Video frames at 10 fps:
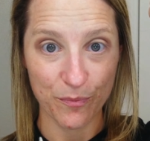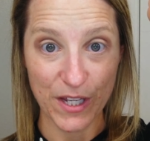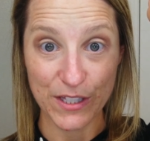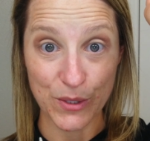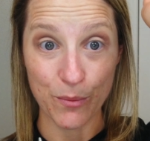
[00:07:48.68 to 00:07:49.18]

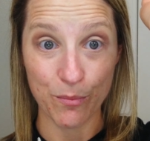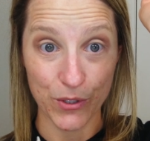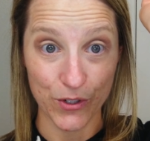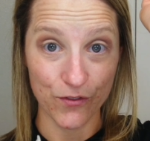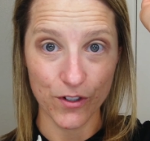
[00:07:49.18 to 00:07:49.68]
It's
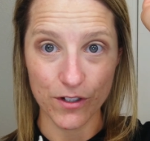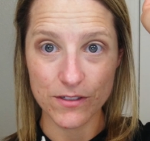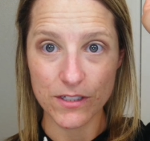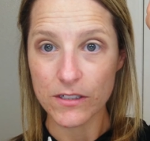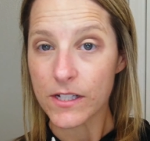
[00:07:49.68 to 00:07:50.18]
beautiful.
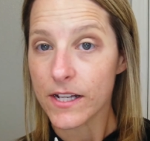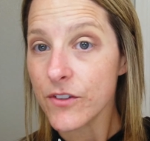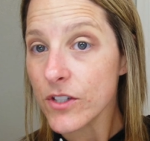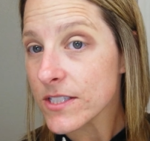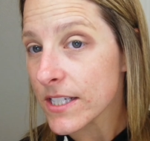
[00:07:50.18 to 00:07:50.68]
And
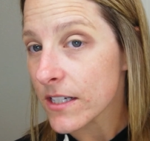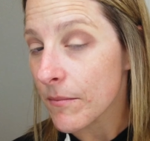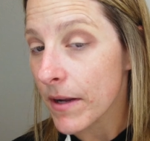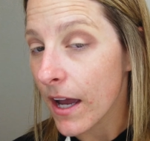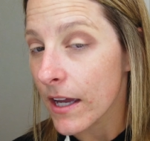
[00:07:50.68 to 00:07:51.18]
you can see it on
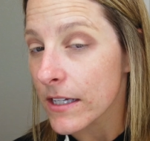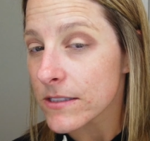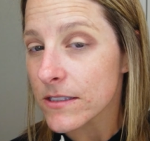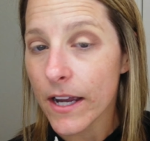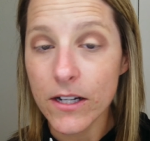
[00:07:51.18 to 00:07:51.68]
my
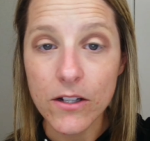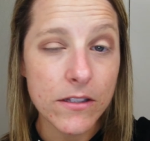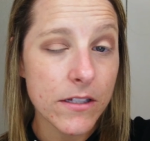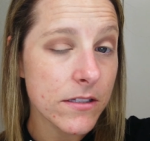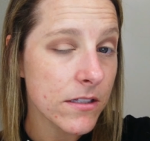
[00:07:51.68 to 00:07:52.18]
eyes. I know it
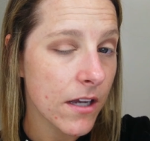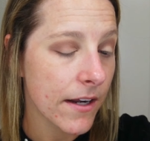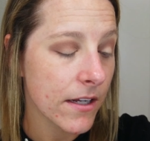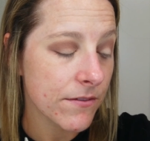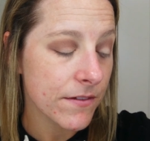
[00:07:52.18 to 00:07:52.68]
looks
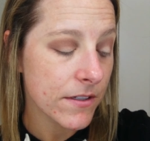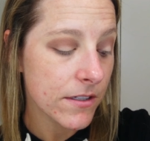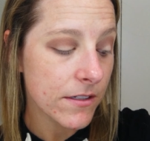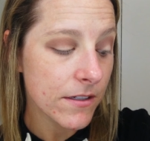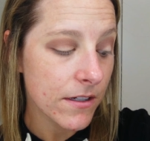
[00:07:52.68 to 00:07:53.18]
kind of
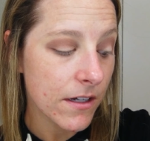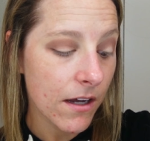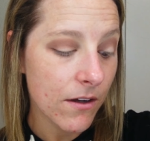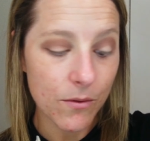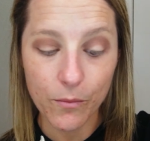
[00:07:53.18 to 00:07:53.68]

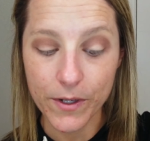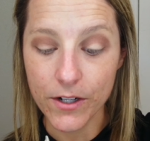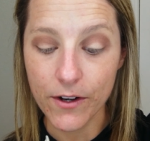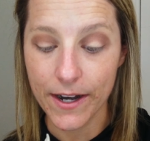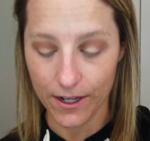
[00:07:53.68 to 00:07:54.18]

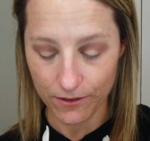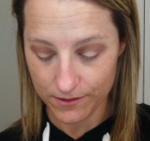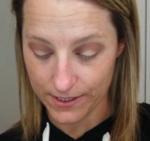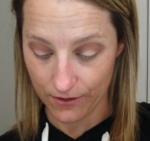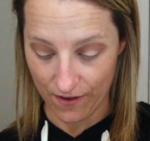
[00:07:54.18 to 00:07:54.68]
weird right now
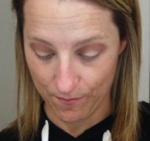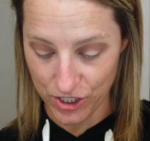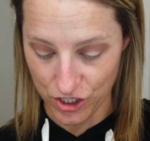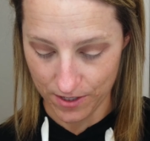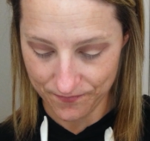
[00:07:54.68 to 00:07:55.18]
because I don't have
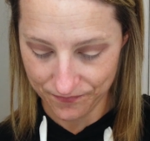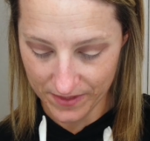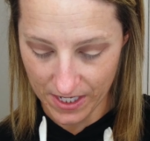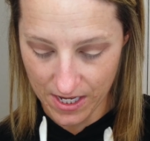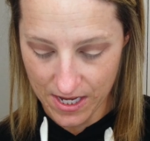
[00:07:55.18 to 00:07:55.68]
much on.
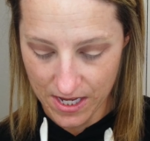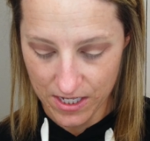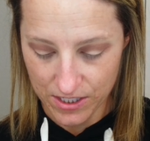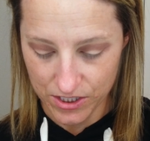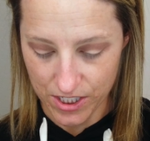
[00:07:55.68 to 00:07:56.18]

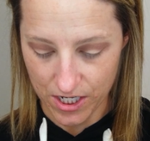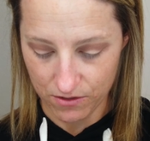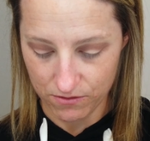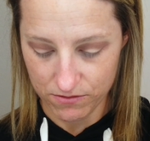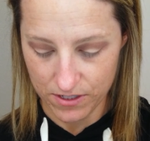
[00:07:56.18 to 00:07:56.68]

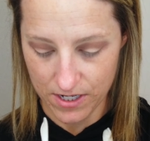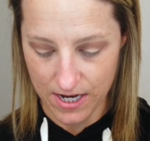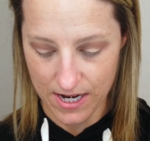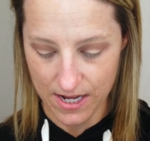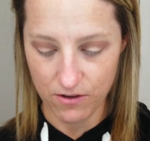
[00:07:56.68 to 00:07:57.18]
So
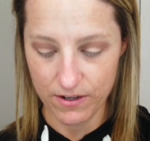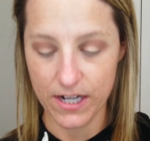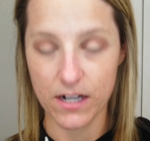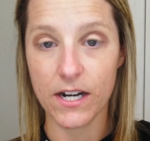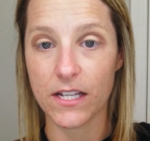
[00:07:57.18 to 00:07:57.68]
now
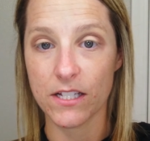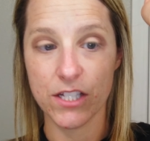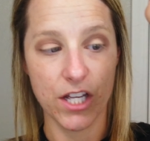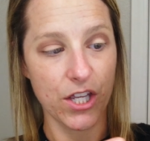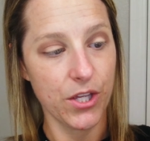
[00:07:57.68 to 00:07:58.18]
here
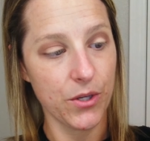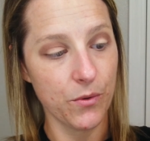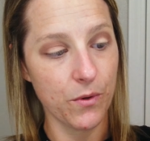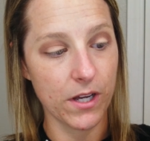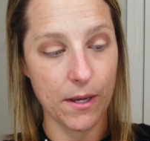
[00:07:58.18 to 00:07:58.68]
is
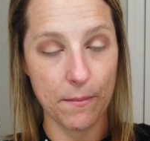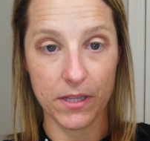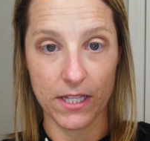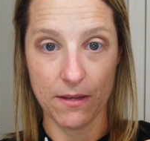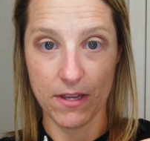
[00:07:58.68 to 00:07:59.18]
You
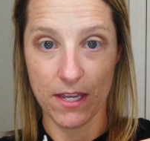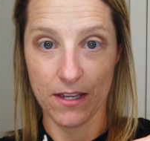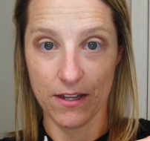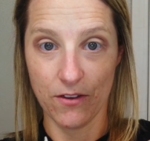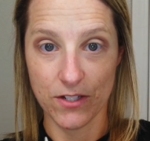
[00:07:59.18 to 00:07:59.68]
Complete
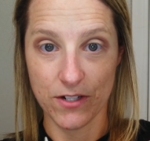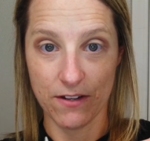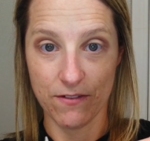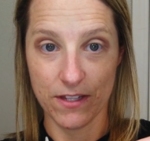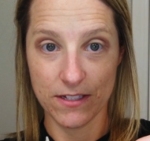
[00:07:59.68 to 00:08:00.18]
Me. You guys ready
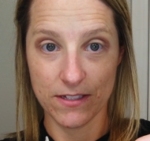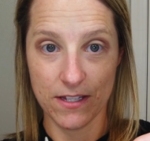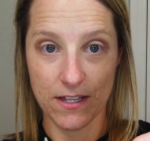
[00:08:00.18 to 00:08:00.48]
for this?